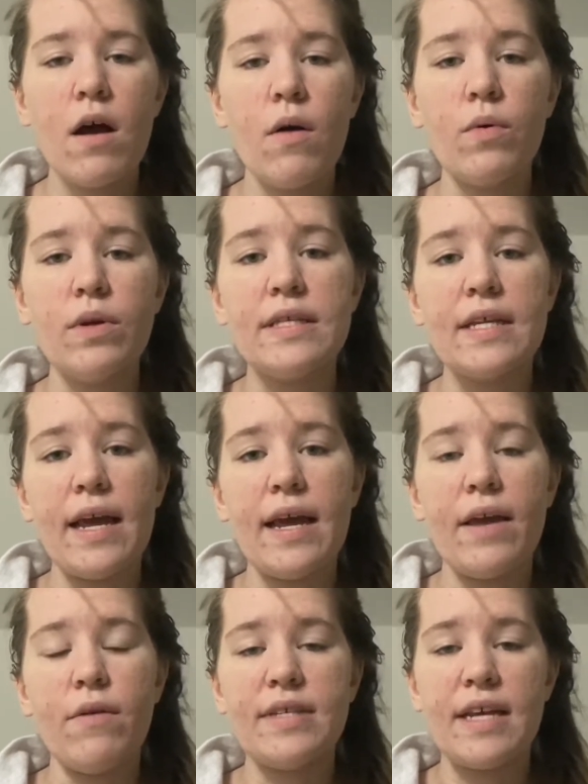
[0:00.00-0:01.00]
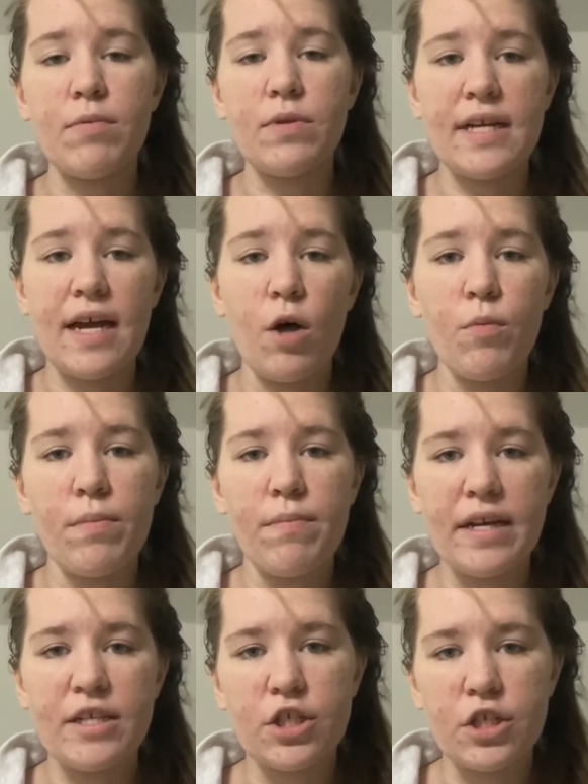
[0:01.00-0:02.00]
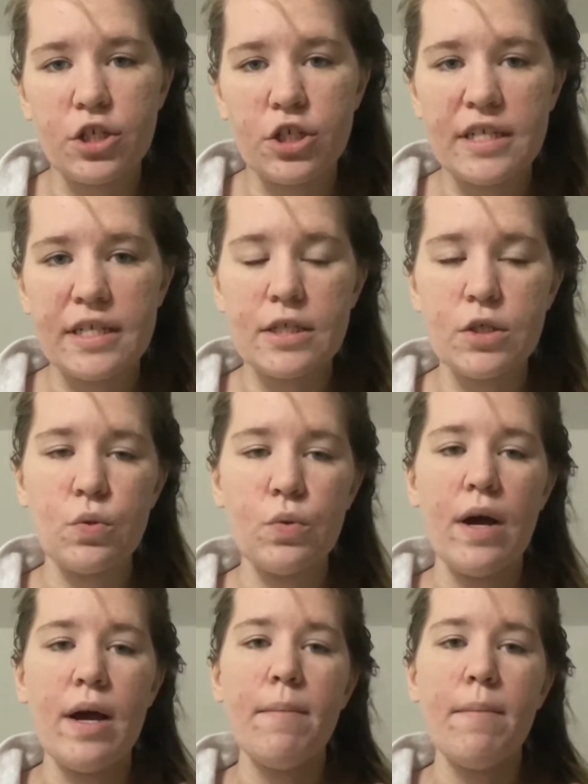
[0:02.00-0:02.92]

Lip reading: was able to help my surgeon to